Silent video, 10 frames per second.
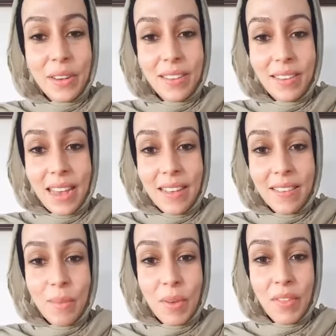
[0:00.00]
take
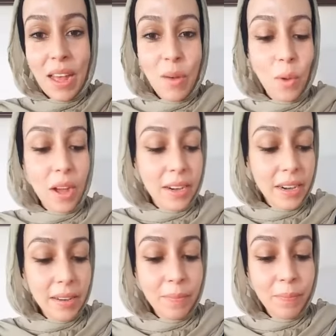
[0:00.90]
some of that water
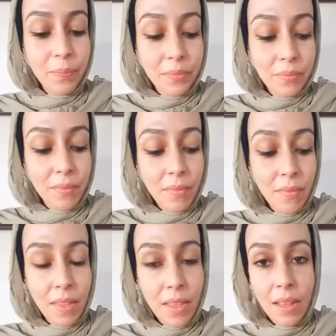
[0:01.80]

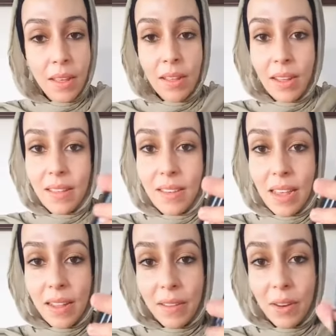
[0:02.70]
and then
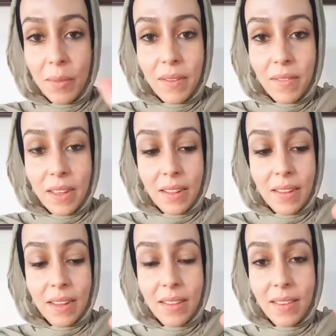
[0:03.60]
take a little bit of the
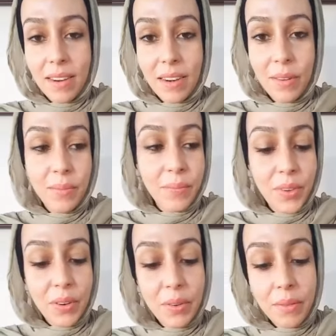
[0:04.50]
ELIXIR,
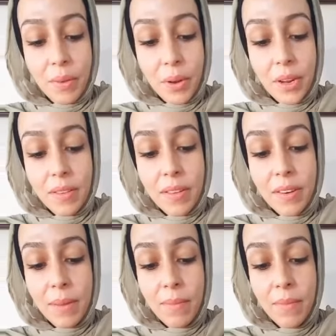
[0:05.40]
your oil
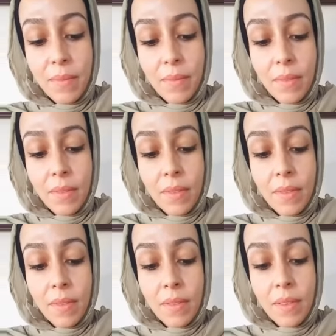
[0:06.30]
serum.
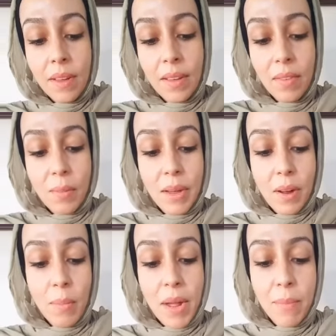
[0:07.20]
I have about a
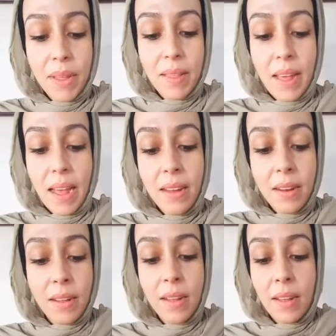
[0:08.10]
pump in that,
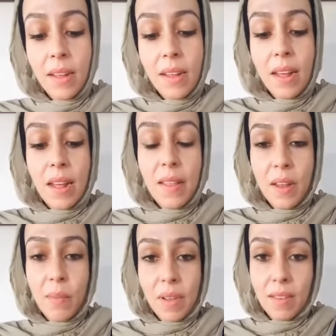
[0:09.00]
and
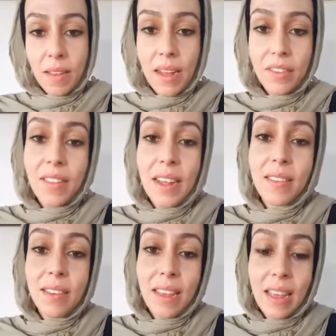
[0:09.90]
then massage that
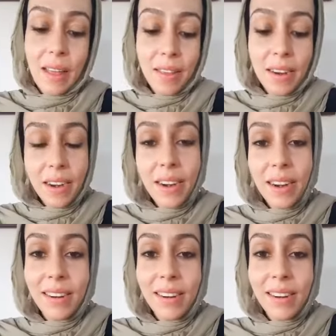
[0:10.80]
together.